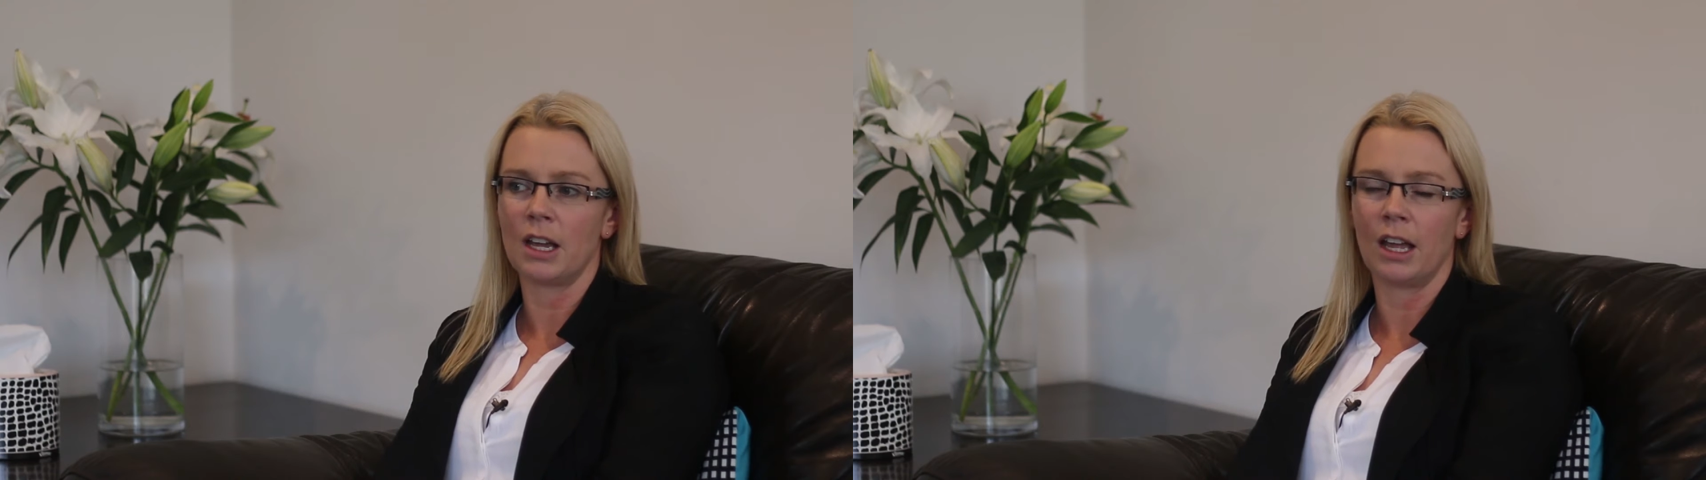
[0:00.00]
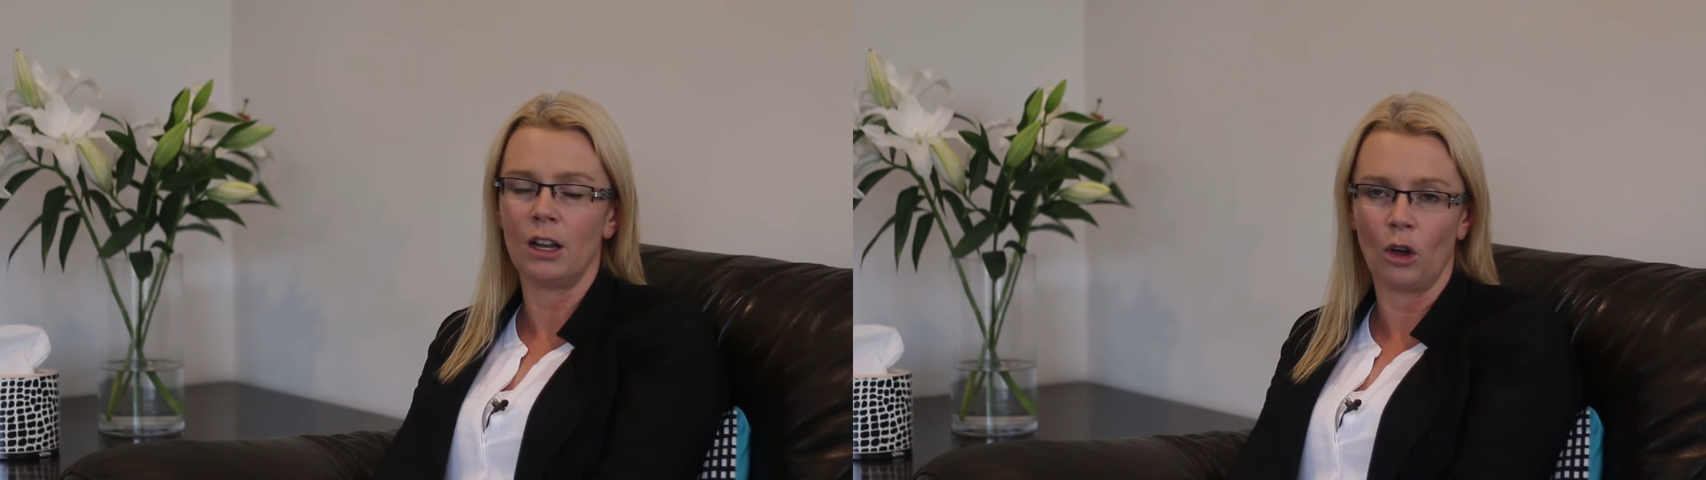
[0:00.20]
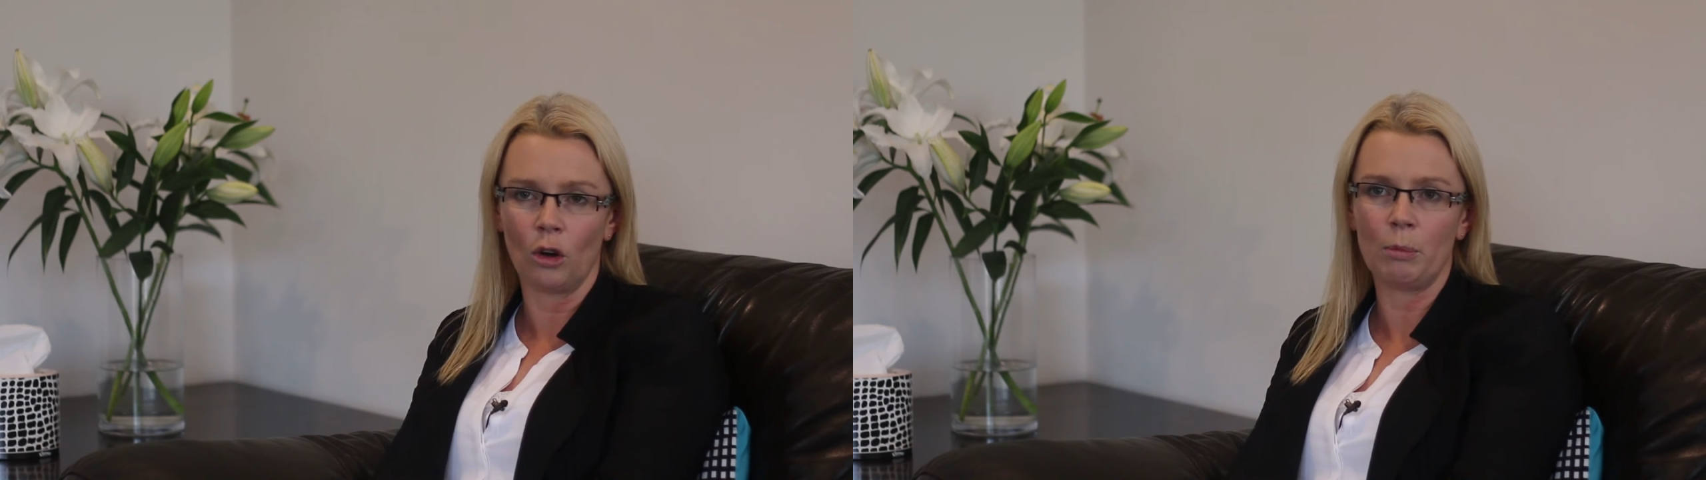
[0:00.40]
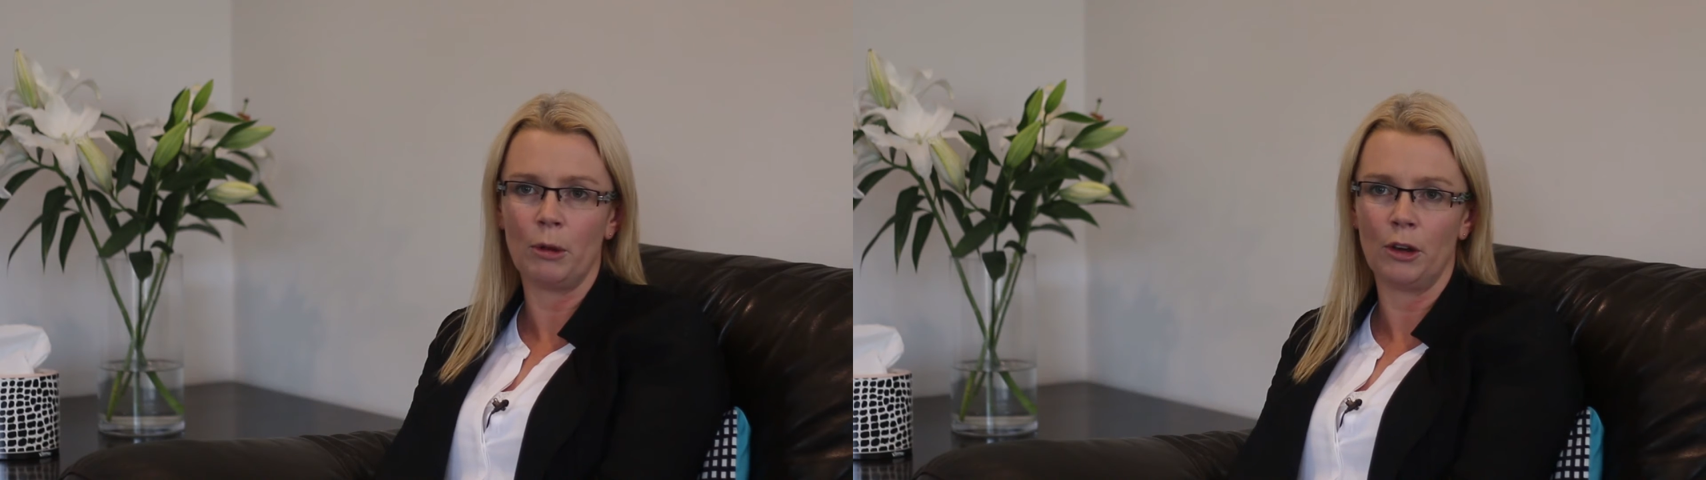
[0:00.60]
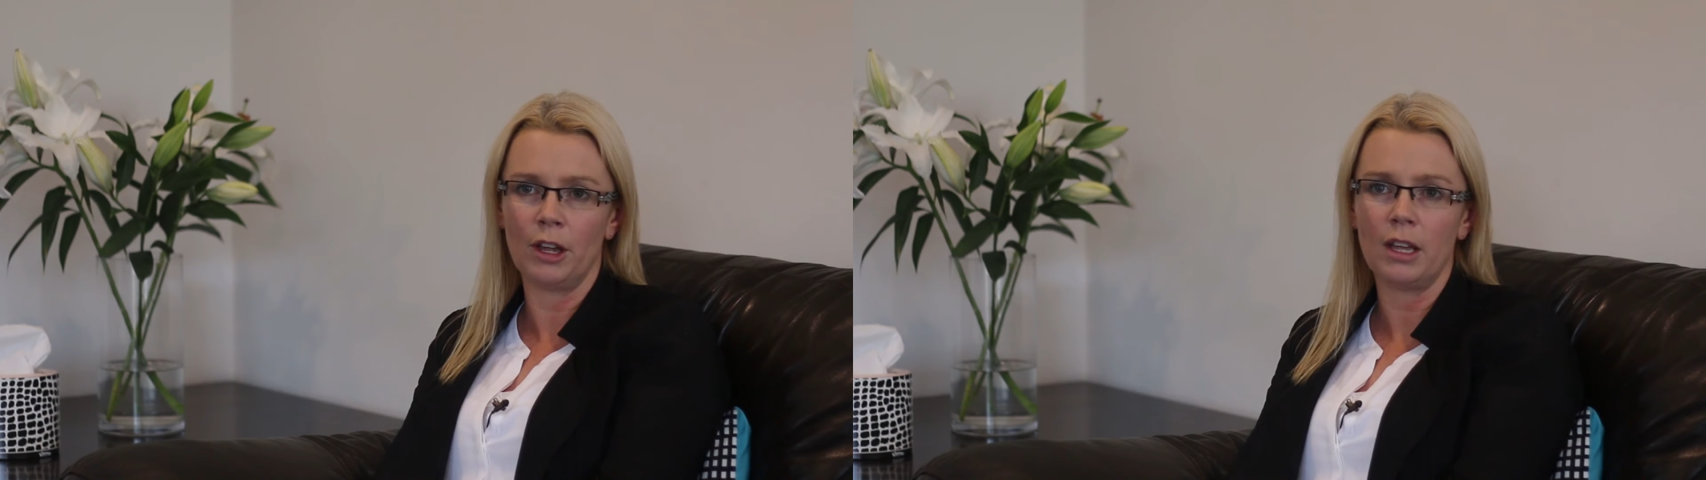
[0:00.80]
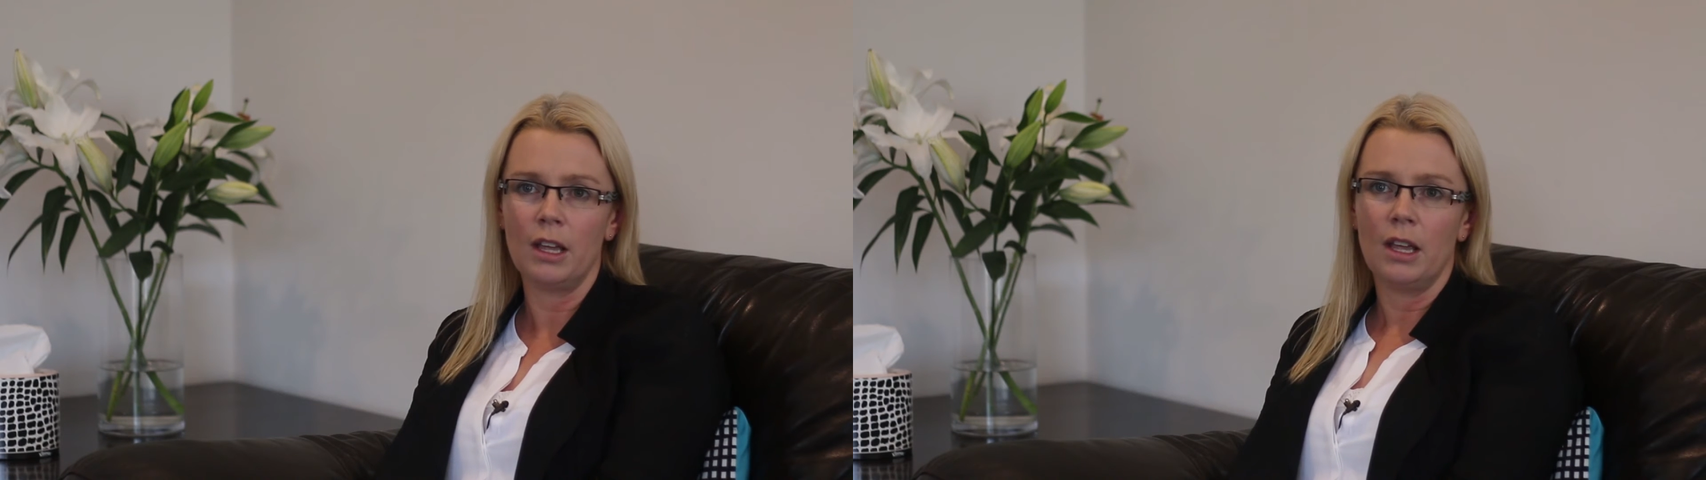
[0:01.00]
a log burner